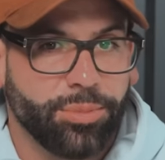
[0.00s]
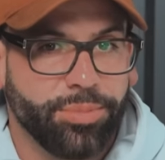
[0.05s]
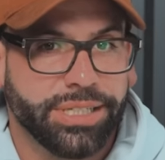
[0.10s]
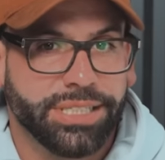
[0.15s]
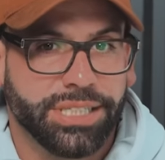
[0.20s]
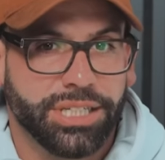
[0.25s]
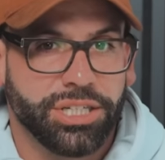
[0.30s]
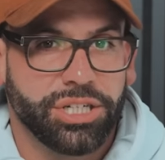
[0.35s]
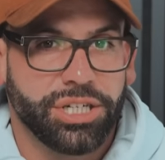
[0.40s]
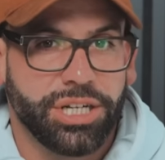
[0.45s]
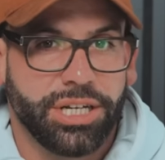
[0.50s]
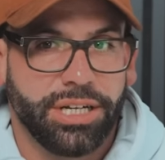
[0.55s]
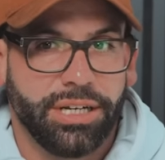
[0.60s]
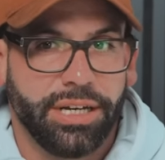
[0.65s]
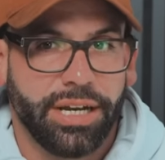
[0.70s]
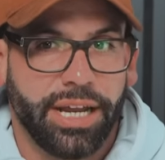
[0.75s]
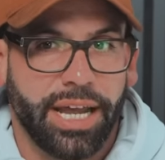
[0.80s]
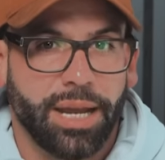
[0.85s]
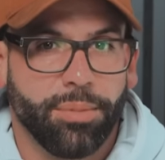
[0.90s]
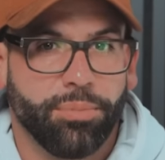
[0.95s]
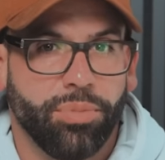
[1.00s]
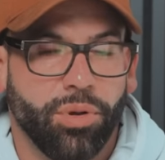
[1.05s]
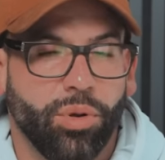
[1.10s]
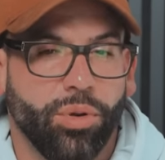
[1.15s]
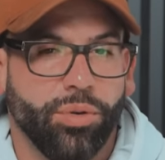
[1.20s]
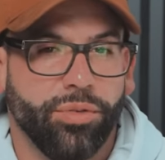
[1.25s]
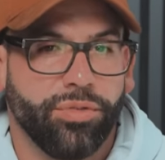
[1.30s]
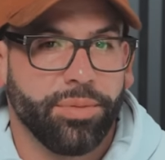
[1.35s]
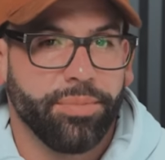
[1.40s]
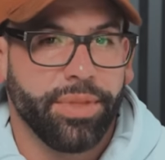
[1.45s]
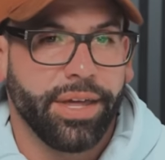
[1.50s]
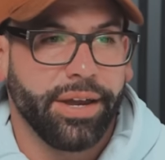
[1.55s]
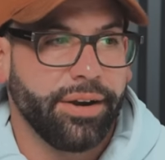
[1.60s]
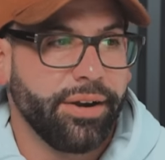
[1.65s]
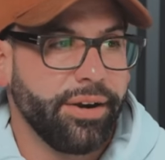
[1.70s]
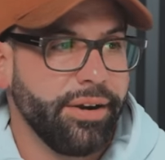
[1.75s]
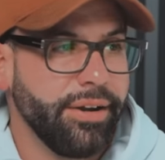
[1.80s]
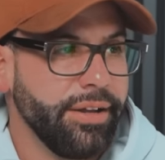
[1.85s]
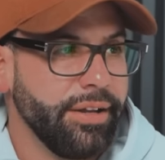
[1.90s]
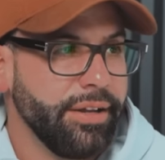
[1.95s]
position and pull from
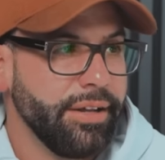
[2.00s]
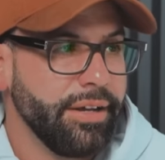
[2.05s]
there.